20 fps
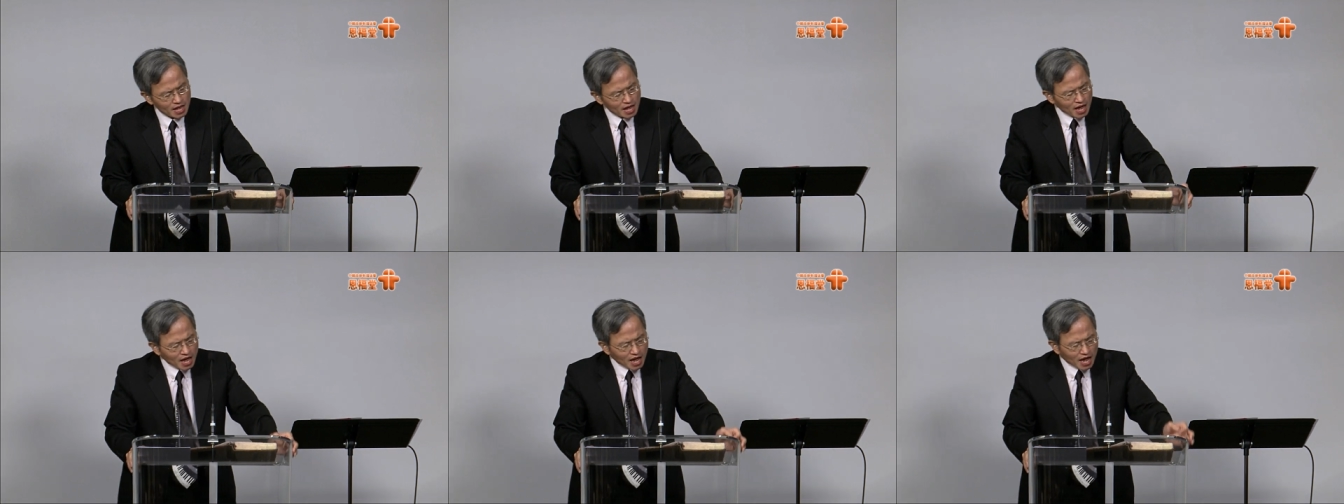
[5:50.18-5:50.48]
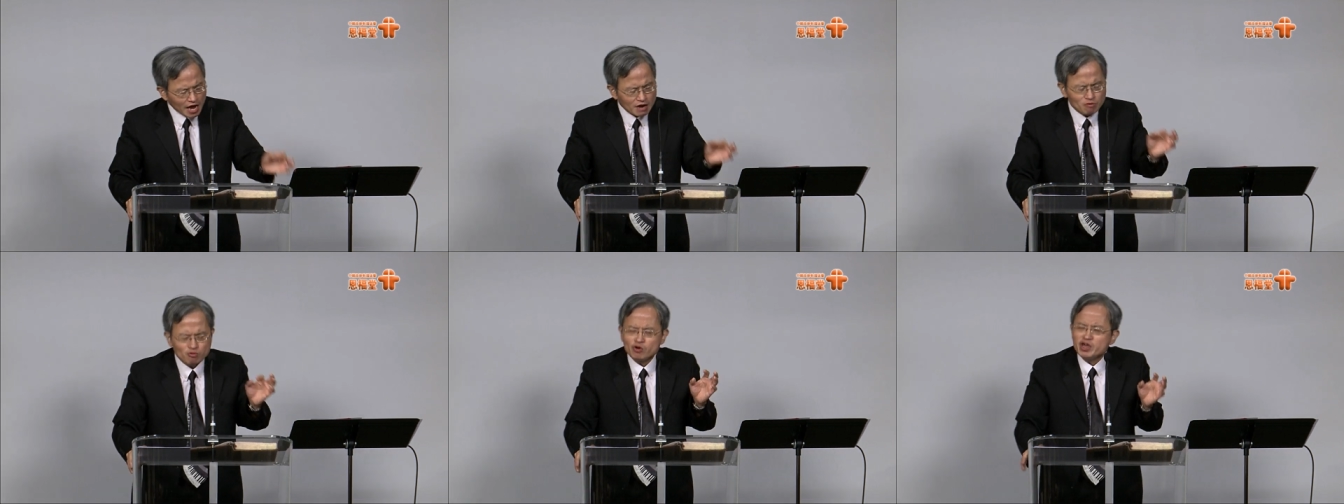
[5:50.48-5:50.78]

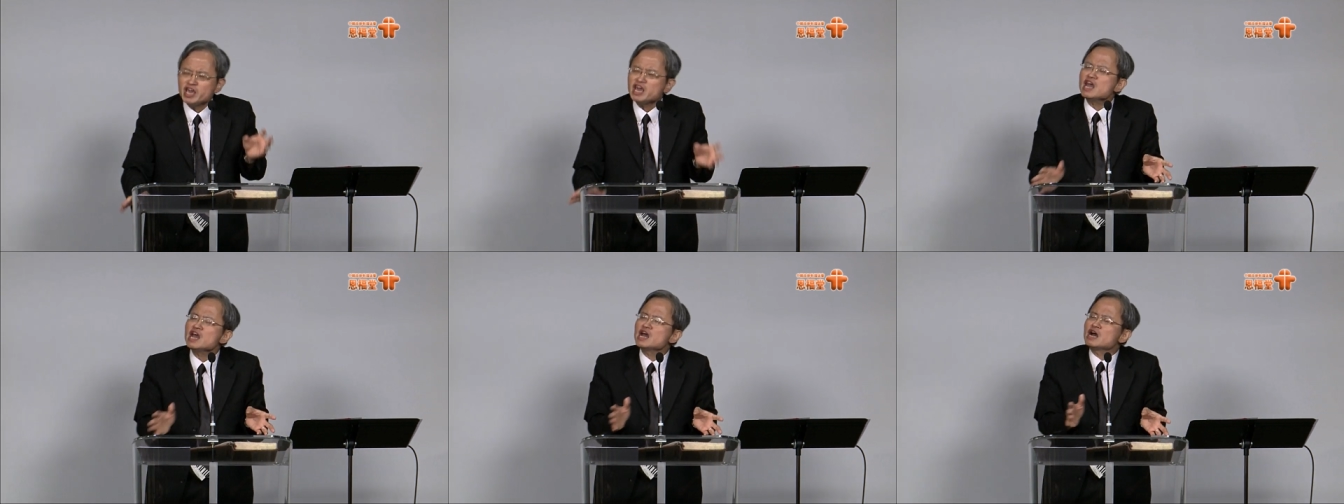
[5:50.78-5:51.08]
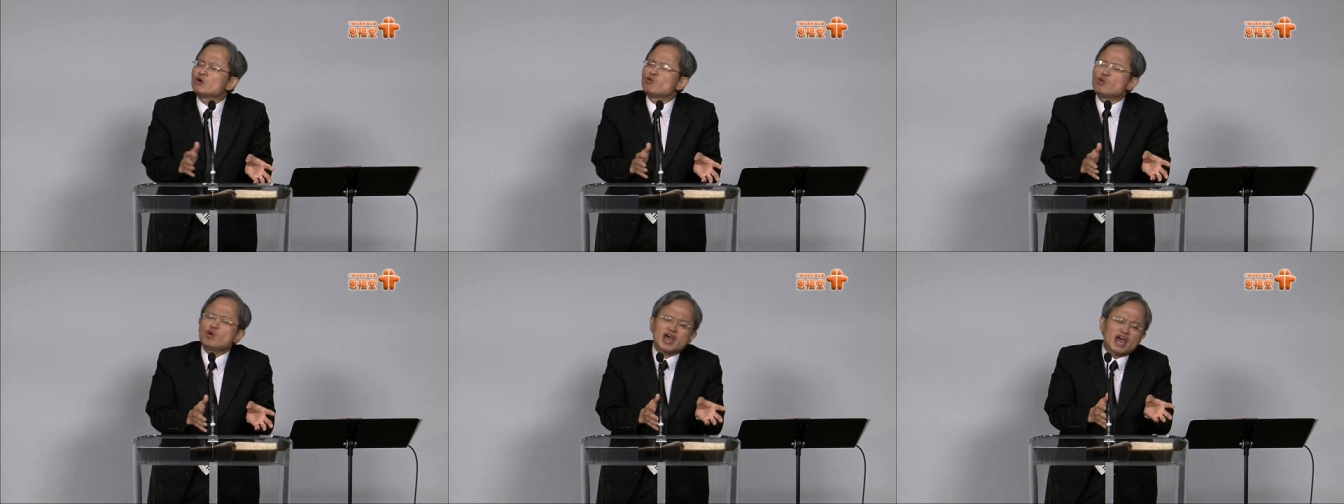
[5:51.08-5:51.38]
And here
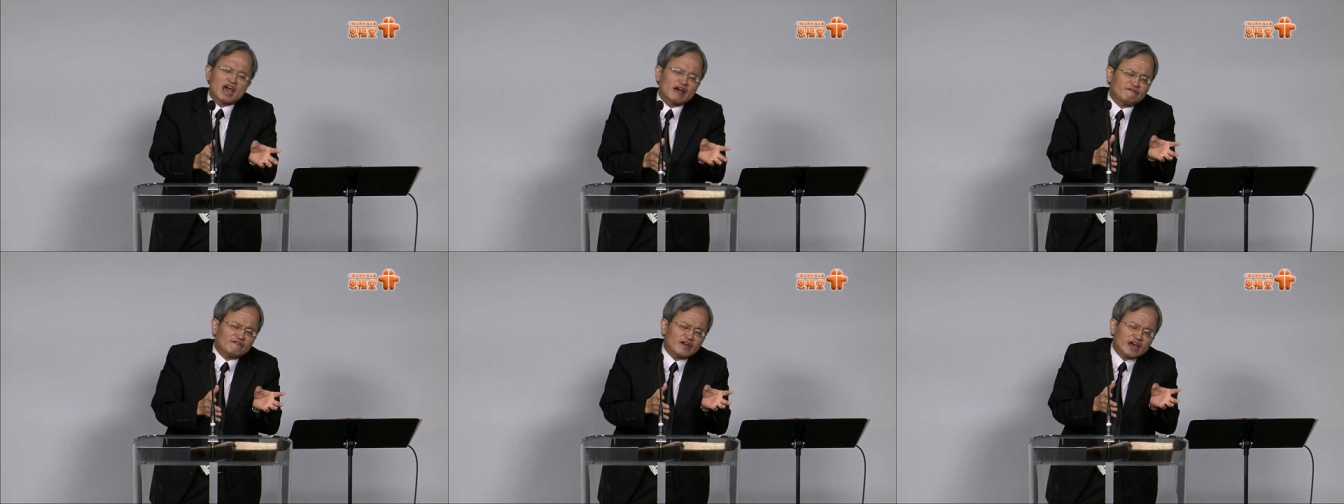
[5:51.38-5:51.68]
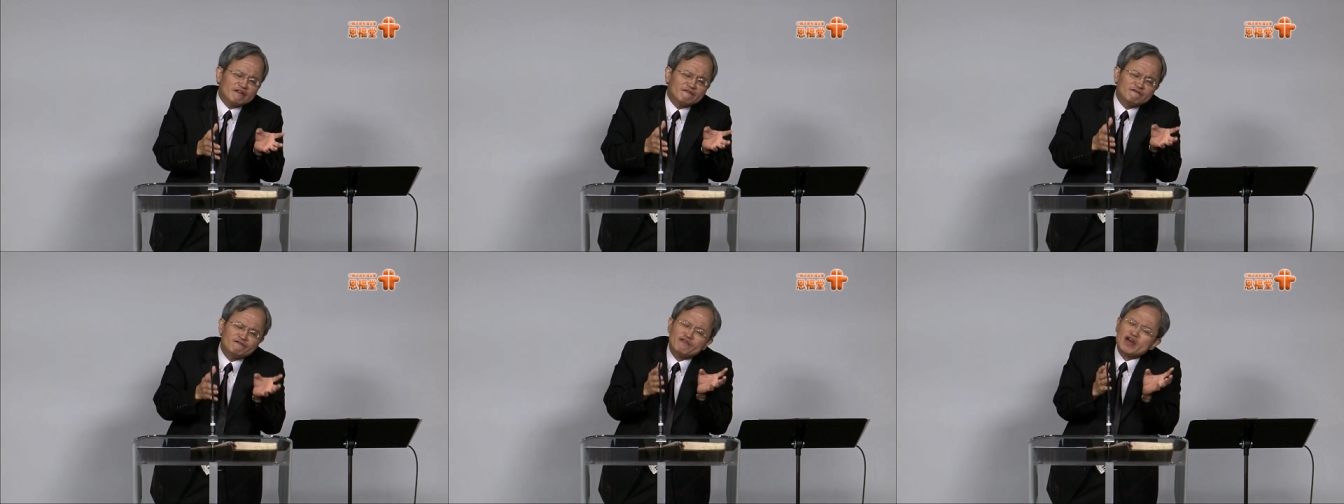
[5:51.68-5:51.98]
we have a
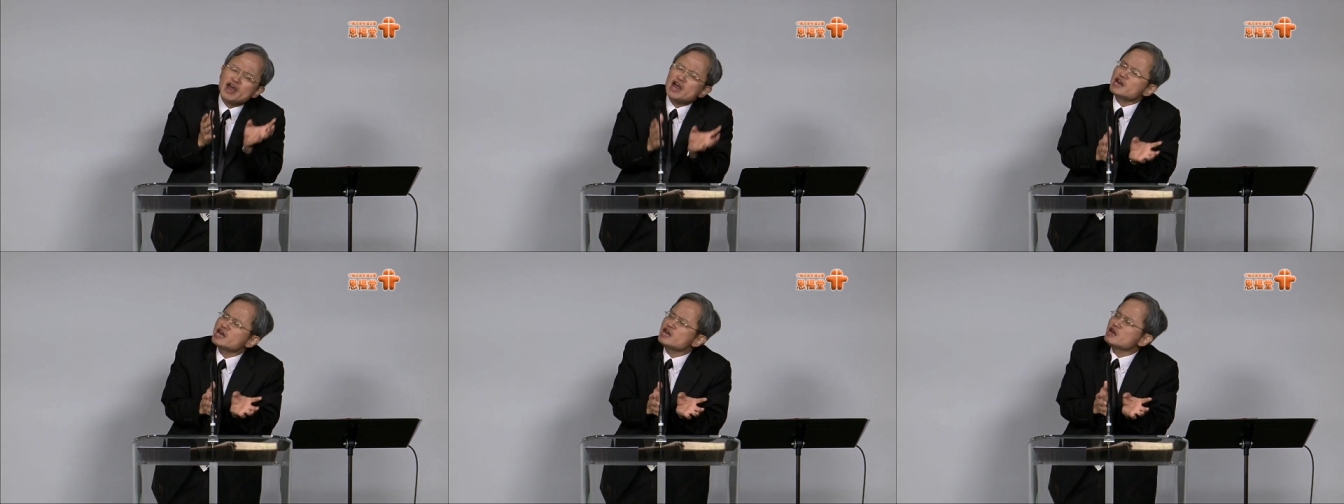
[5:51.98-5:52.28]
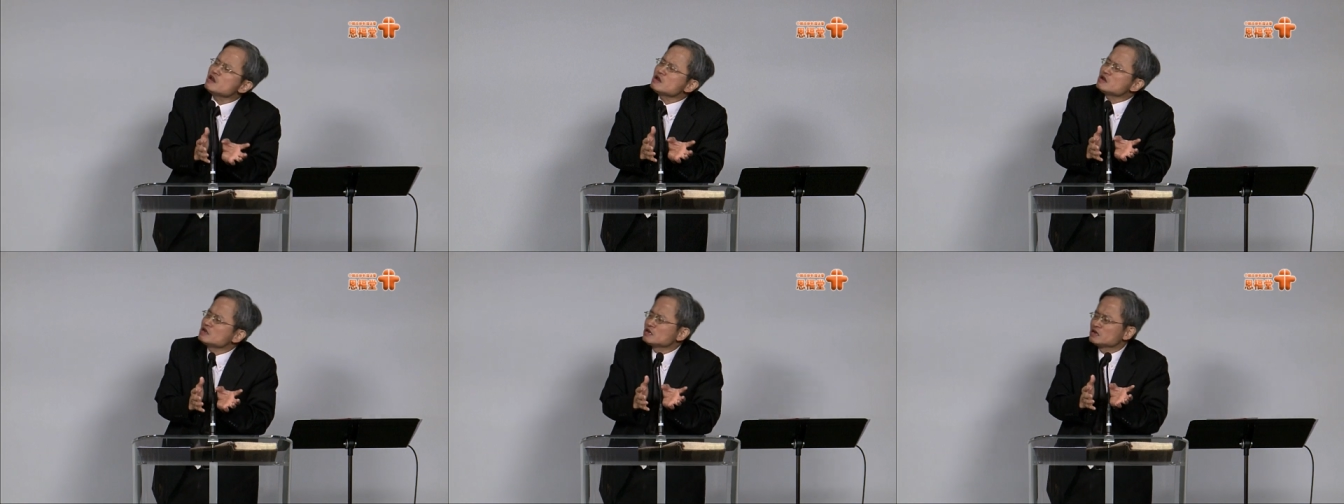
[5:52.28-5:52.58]
very